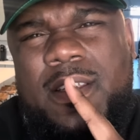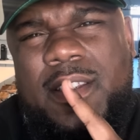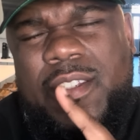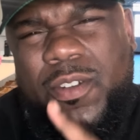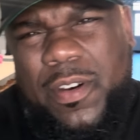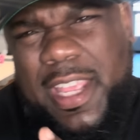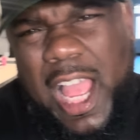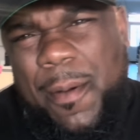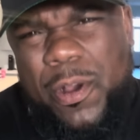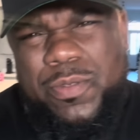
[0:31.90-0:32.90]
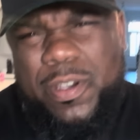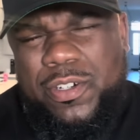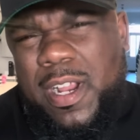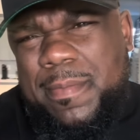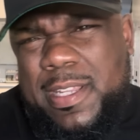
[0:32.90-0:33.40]
so the Cowboys want to
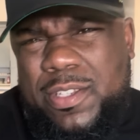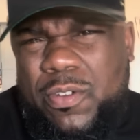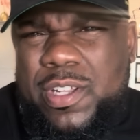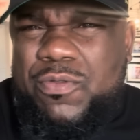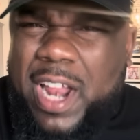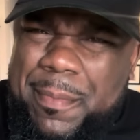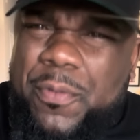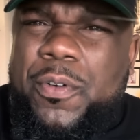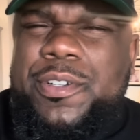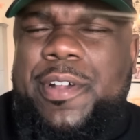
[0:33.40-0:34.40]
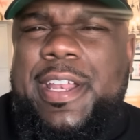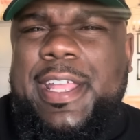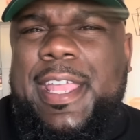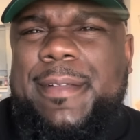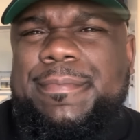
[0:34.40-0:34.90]
drop this on us right before training
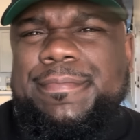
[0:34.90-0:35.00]
camp.